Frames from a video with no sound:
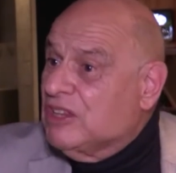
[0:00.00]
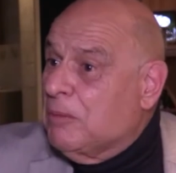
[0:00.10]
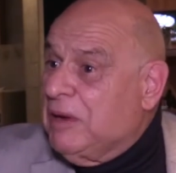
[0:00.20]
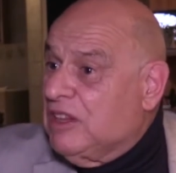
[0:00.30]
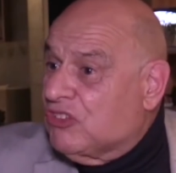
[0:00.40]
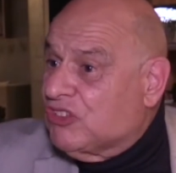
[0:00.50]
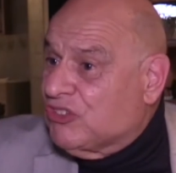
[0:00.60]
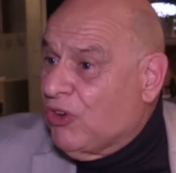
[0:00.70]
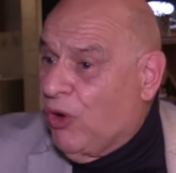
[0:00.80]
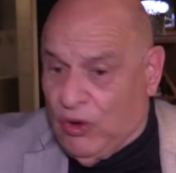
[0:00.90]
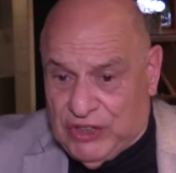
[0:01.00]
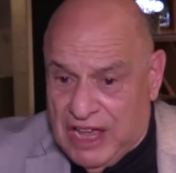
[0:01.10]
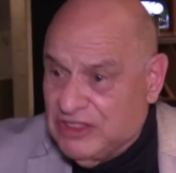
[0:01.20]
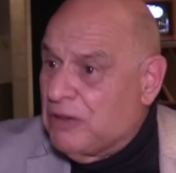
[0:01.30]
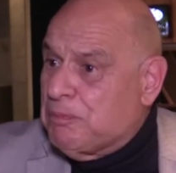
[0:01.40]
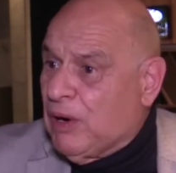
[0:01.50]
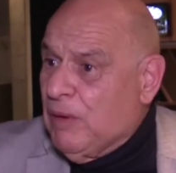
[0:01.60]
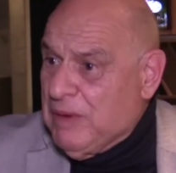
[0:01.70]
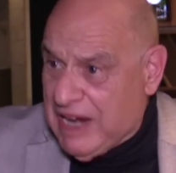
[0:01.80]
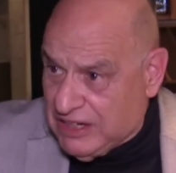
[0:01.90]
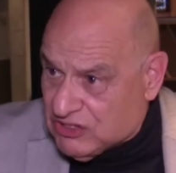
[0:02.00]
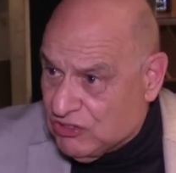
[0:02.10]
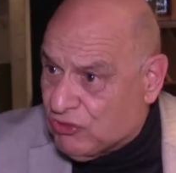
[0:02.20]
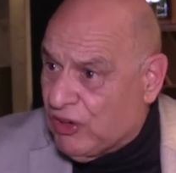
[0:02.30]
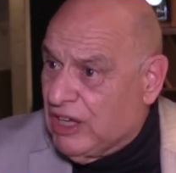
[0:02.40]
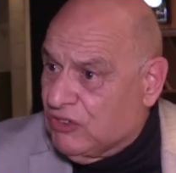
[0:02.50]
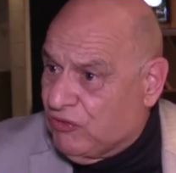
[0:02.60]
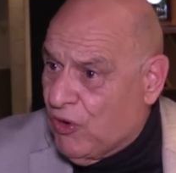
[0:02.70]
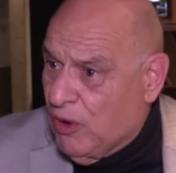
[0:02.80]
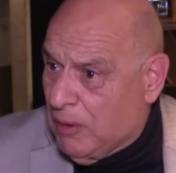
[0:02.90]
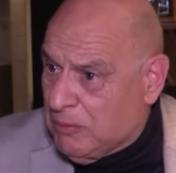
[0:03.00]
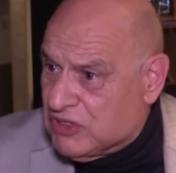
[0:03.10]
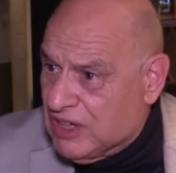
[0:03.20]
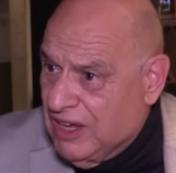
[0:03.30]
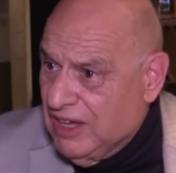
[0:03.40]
to be the salt that permeates and transforms,